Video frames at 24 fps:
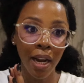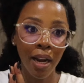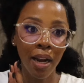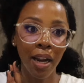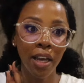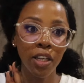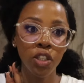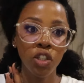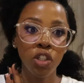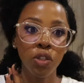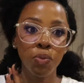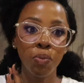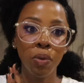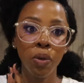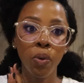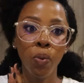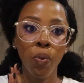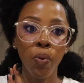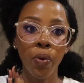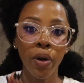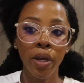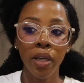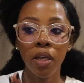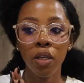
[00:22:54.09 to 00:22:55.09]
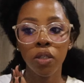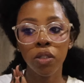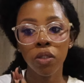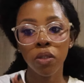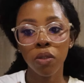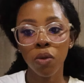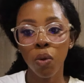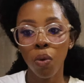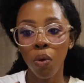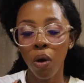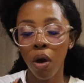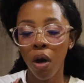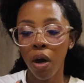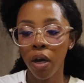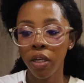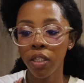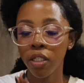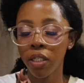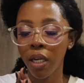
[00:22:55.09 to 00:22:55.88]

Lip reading: Like, she's been working so hard.